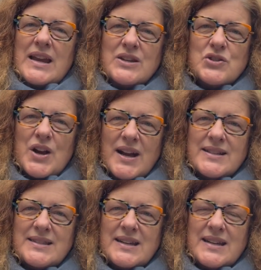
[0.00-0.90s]

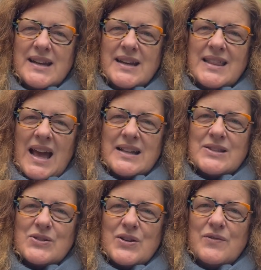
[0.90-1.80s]
interested in that
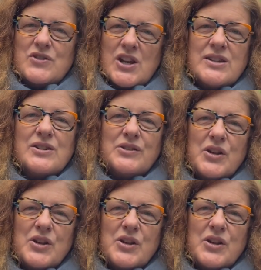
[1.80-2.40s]
sort of gentle